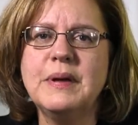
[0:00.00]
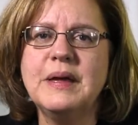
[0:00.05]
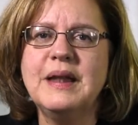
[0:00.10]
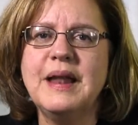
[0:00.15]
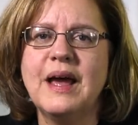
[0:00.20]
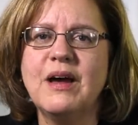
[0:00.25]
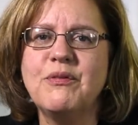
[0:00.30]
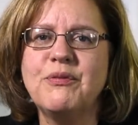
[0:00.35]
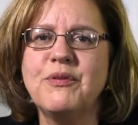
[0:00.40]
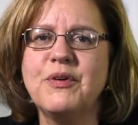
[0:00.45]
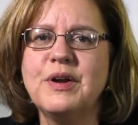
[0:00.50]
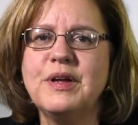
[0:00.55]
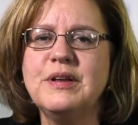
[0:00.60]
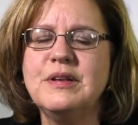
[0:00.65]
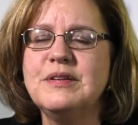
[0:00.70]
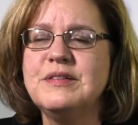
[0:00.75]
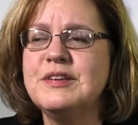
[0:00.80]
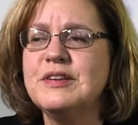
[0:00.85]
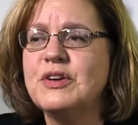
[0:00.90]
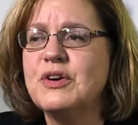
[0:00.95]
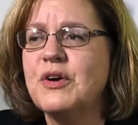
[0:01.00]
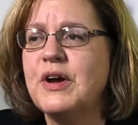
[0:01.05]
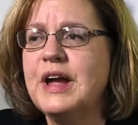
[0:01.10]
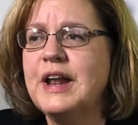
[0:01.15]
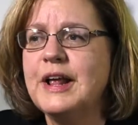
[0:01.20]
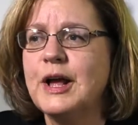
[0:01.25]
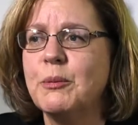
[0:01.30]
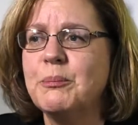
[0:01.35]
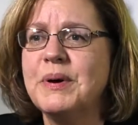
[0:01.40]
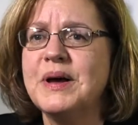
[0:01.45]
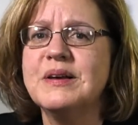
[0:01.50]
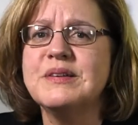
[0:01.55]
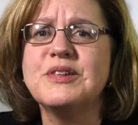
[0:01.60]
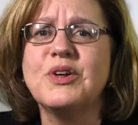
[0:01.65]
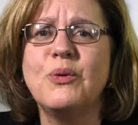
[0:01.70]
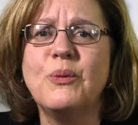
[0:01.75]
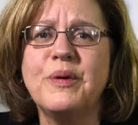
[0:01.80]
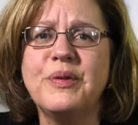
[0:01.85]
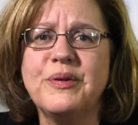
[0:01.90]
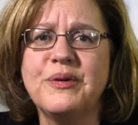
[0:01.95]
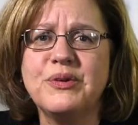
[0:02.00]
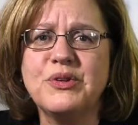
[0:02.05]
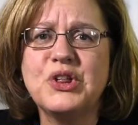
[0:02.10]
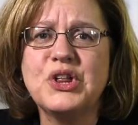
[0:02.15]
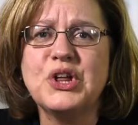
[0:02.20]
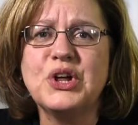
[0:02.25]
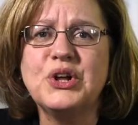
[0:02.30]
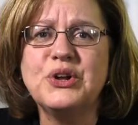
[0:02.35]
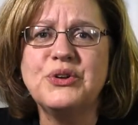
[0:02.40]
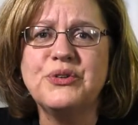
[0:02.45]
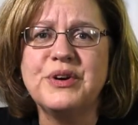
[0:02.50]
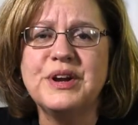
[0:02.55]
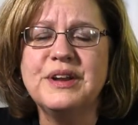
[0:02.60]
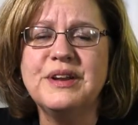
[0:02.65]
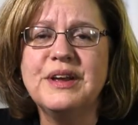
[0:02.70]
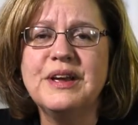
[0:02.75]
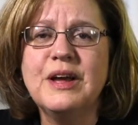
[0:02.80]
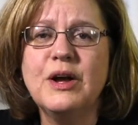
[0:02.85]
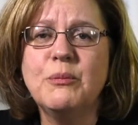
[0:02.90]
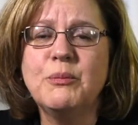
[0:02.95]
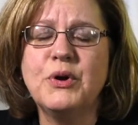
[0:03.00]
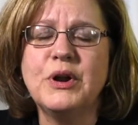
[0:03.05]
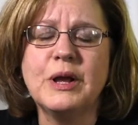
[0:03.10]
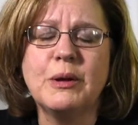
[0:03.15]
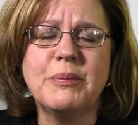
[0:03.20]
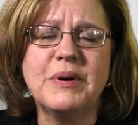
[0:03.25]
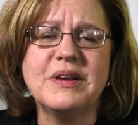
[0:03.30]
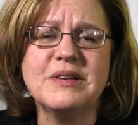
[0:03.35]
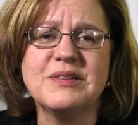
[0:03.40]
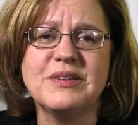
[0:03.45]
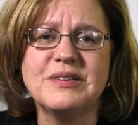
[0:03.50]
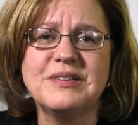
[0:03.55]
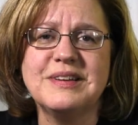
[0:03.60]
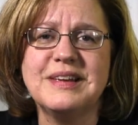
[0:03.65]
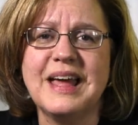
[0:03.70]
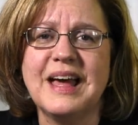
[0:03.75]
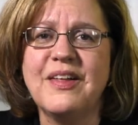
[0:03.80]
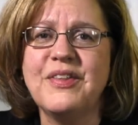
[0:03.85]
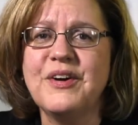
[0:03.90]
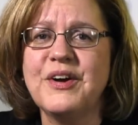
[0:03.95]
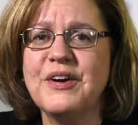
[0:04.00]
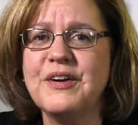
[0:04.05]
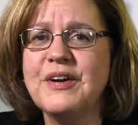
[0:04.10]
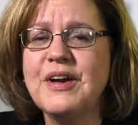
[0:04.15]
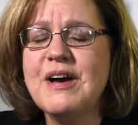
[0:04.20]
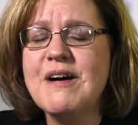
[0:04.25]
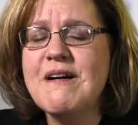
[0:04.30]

and effort into creating a puzzle with their children, putting a puzzle together.